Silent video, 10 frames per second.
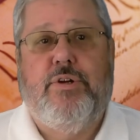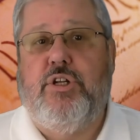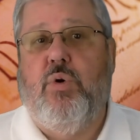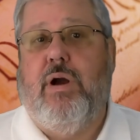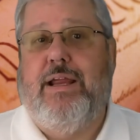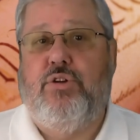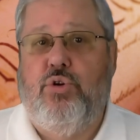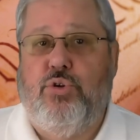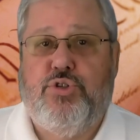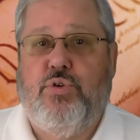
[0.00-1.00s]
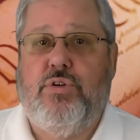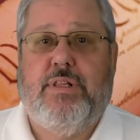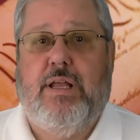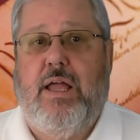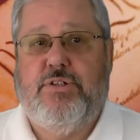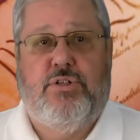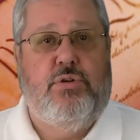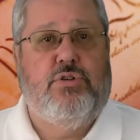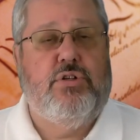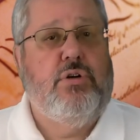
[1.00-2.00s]
you are a new student of the
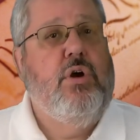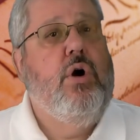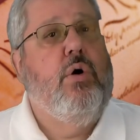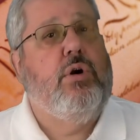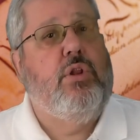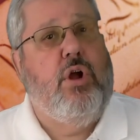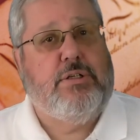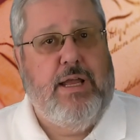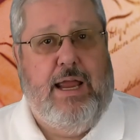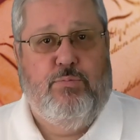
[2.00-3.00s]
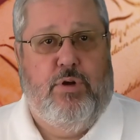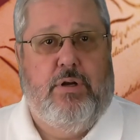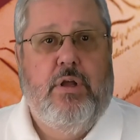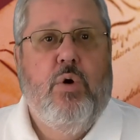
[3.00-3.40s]
Constitution or a long-time one,